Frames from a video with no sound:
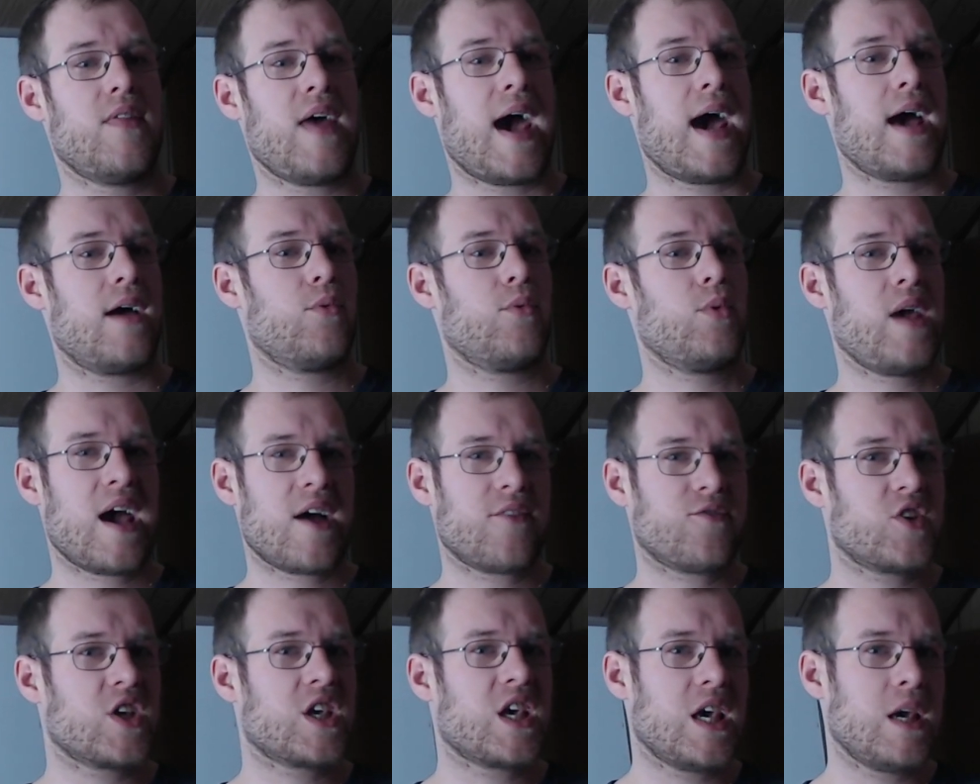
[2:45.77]
that we
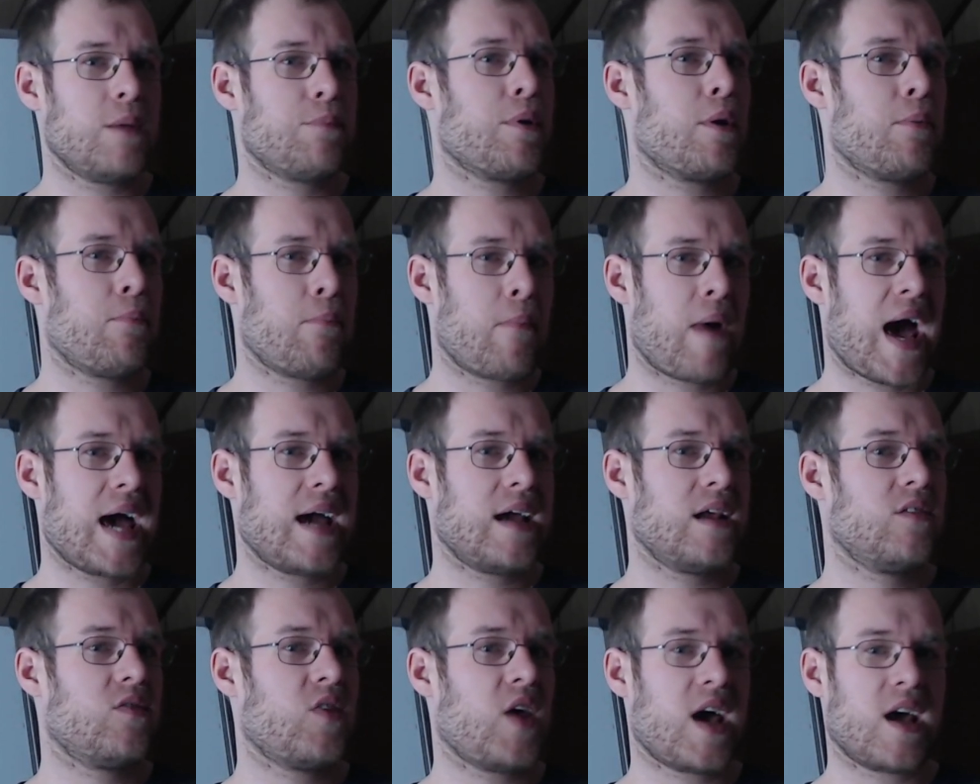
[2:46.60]
have to keep in
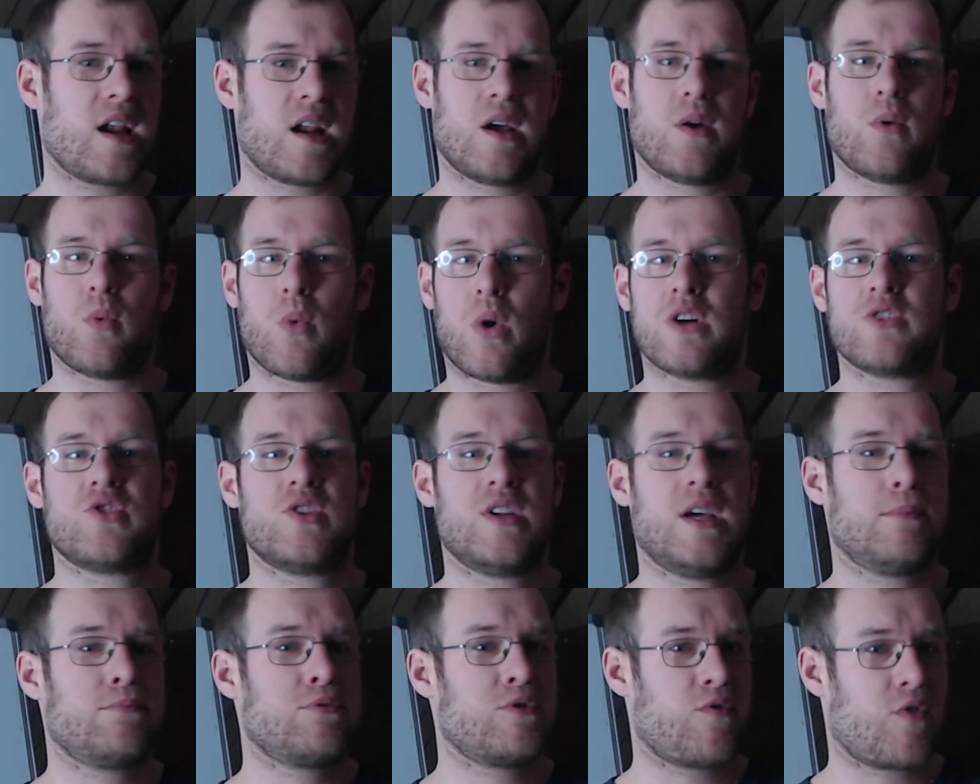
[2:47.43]
mind that it
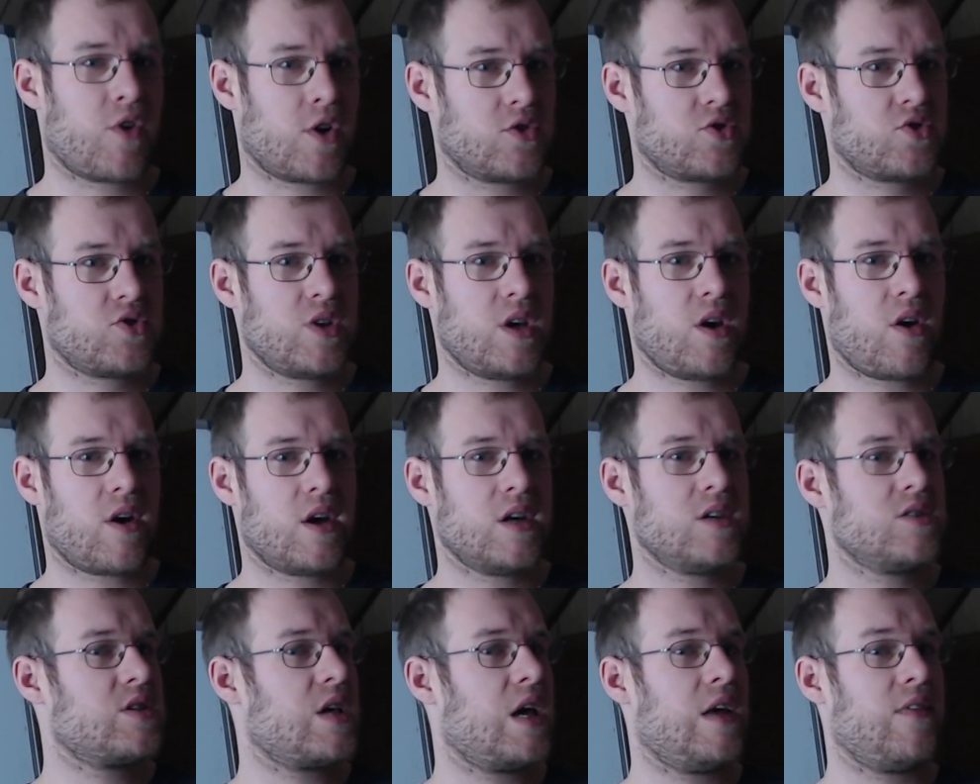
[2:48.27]
was N I P's first
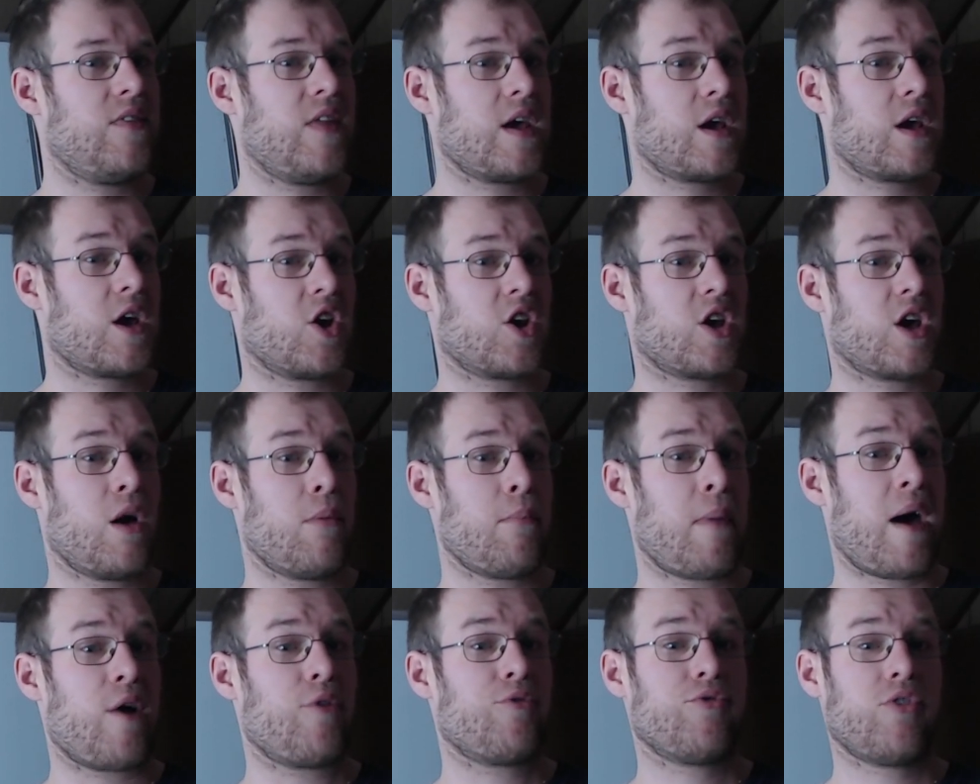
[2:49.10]
series, and they could
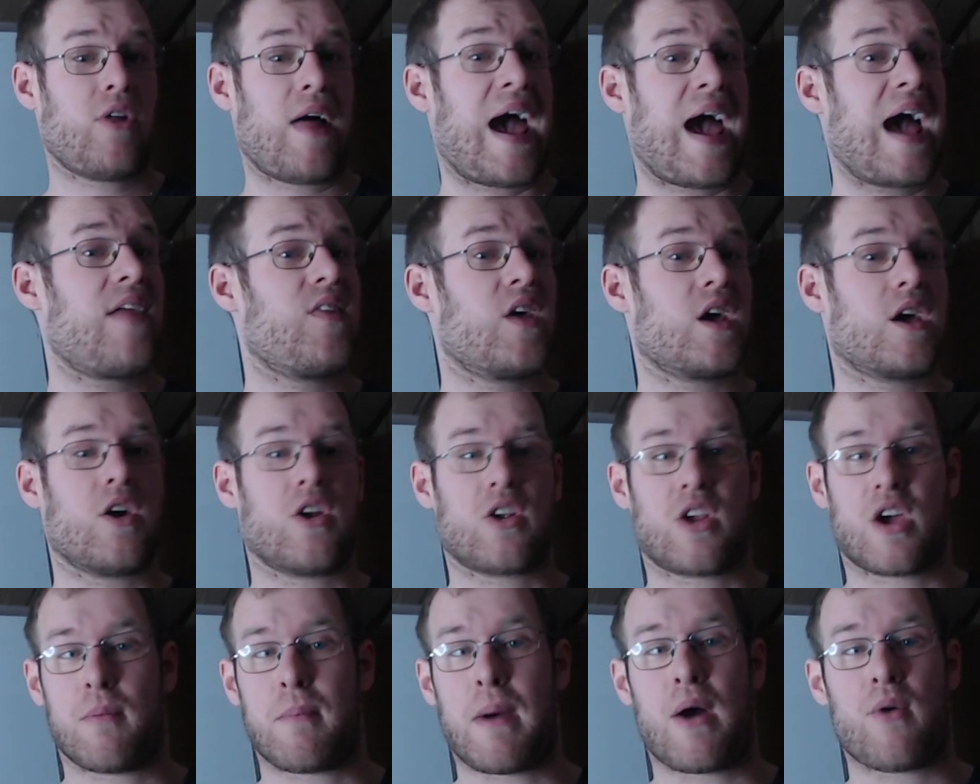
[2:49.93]
come out flat, they
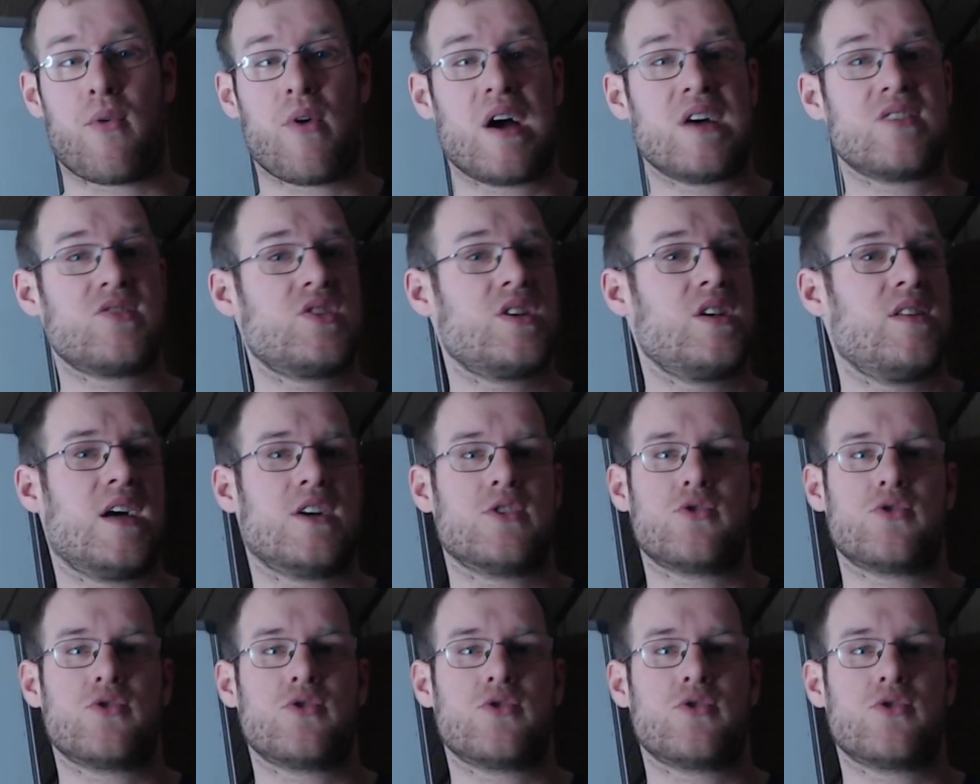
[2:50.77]
could come out rusty.